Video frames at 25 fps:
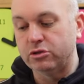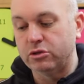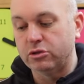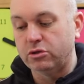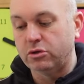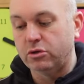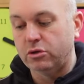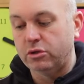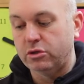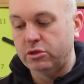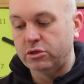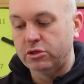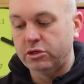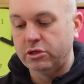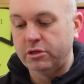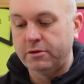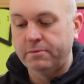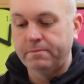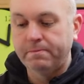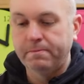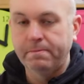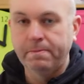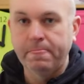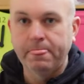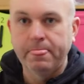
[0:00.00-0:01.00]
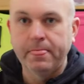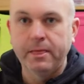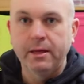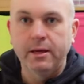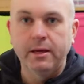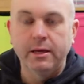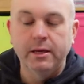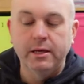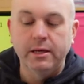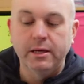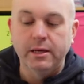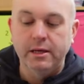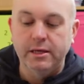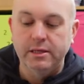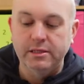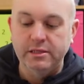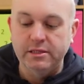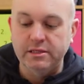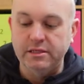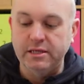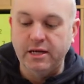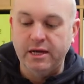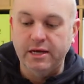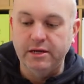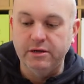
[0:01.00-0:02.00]
across.
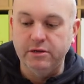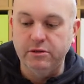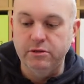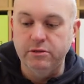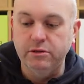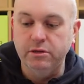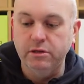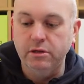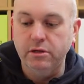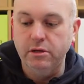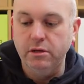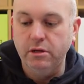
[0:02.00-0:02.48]
Standard